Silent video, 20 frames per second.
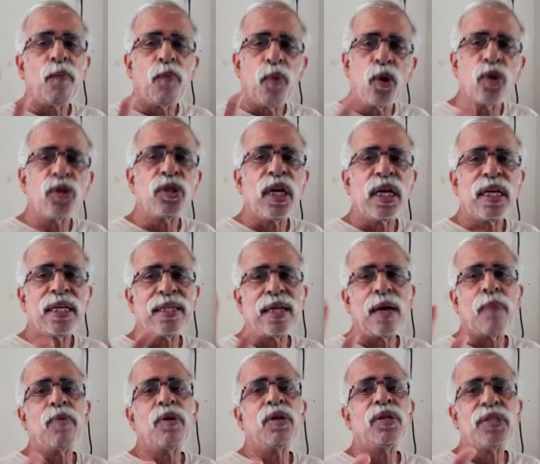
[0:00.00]
opposing
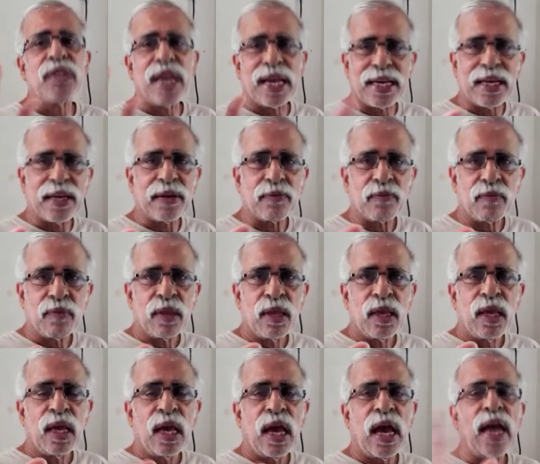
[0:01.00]
double tracking.
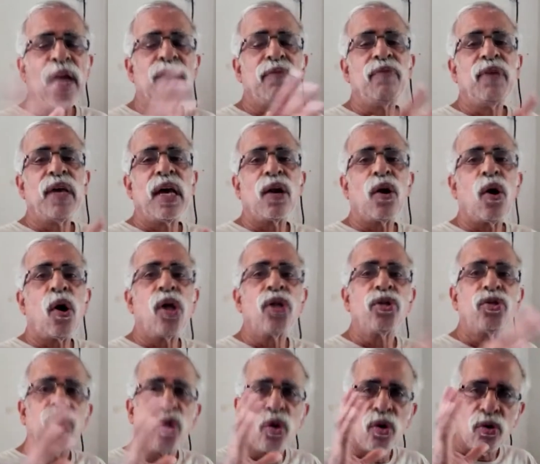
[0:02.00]
And we are
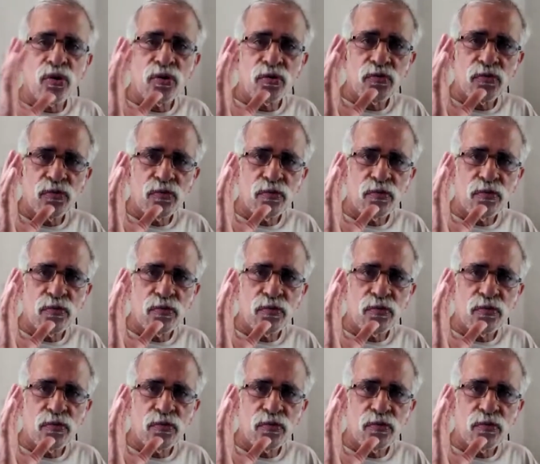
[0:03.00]
also